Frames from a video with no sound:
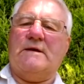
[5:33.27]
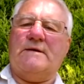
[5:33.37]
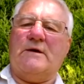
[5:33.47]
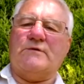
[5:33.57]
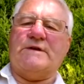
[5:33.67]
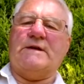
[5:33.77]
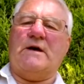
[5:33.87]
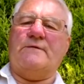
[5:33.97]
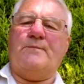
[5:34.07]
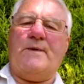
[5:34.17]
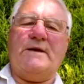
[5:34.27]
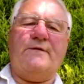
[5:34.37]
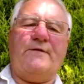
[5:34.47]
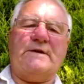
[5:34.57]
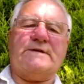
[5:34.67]
they were denied
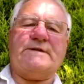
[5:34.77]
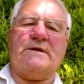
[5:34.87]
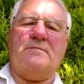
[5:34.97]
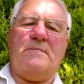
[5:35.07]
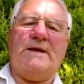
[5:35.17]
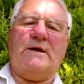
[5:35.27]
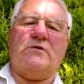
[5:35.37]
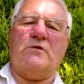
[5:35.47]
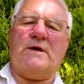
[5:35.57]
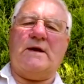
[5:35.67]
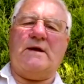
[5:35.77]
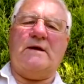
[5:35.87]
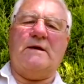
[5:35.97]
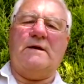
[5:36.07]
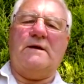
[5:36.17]
benefits and medical care,
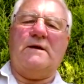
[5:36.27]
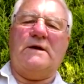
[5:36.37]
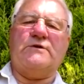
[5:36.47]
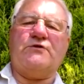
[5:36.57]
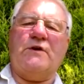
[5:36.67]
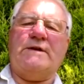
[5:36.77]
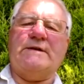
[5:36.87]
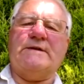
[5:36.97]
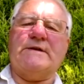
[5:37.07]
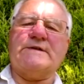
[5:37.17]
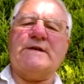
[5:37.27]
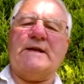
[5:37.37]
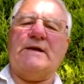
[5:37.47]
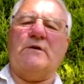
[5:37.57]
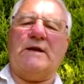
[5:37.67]
and treated as
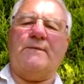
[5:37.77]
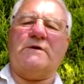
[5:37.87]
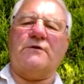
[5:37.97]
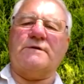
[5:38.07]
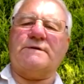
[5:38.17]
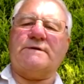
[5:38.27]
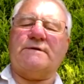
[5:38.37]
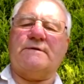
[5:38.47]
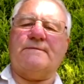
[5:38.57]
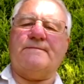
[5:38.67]
illegal immigrants.